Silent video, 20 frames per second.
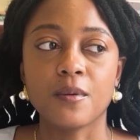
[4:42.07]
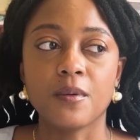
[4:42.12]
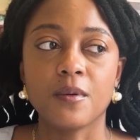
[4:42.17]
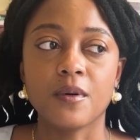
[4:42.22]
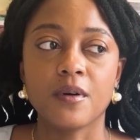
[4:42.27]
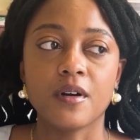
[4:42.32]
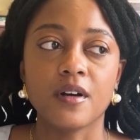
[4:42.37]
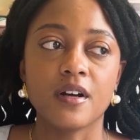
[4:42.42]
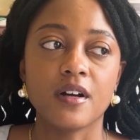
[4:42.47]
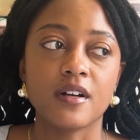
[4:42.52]

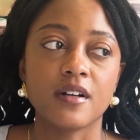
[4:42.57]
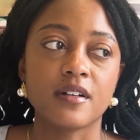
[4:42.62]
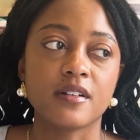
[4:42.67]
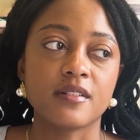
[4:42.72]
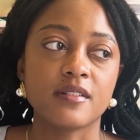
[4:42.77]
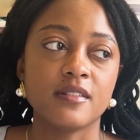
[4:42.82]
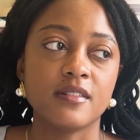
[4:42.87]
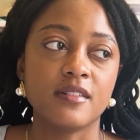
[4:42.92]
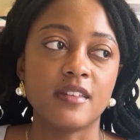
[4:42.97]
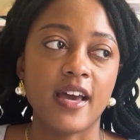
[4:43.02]
or
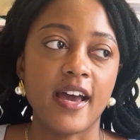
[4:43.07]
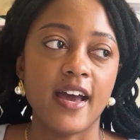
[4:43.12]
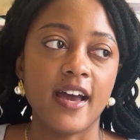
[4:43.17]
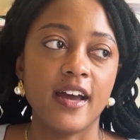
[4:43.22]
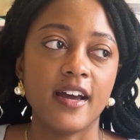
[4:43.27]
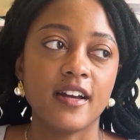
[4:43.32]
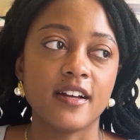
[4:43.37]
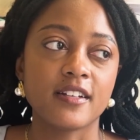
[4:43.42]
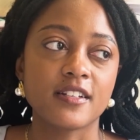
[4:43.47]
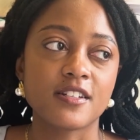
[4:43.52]

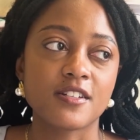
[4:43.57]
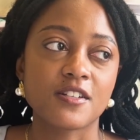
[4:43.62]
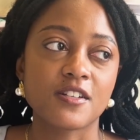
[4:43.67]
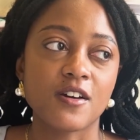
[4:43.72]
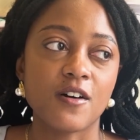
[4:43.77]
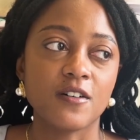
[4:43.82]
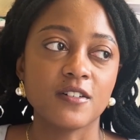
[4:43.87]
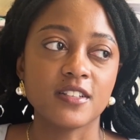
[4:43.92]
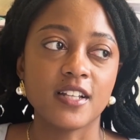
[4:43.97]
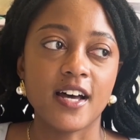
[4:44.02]
that
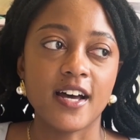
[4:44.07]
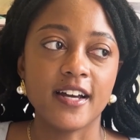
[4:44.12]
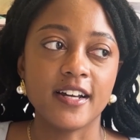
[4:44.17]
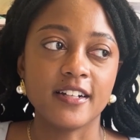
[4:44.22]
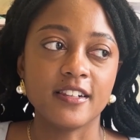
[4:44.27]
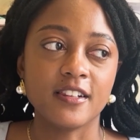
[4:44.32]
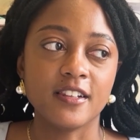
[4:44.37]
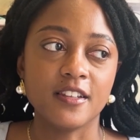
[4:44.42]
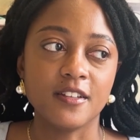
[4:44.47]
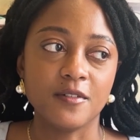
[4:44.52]

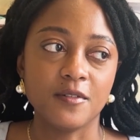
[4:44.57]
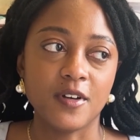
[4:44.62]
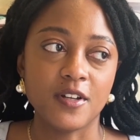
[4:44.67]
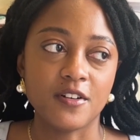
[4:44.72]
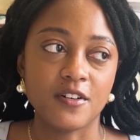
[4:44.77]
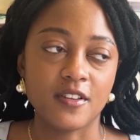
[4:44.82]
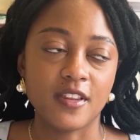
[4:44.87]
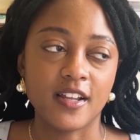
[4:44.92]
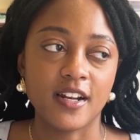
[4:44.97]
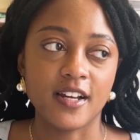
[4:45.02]
online
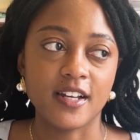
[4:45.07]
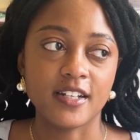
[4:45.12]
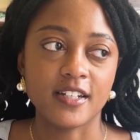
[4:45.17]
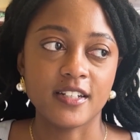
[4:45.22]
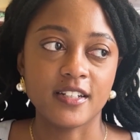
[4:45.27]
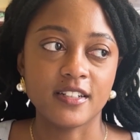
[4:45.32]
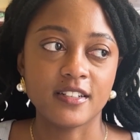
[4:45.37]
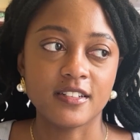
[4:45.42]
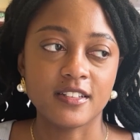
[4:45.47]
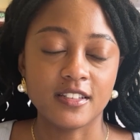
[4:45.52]

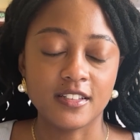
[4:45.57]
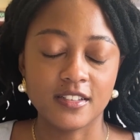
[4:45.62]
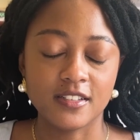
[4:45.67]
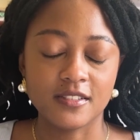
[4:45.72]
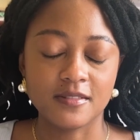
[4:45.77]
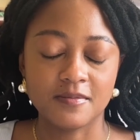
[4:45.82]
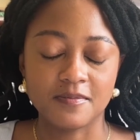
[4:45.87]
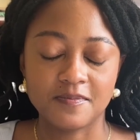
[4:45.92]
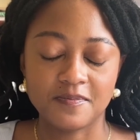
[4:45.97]
the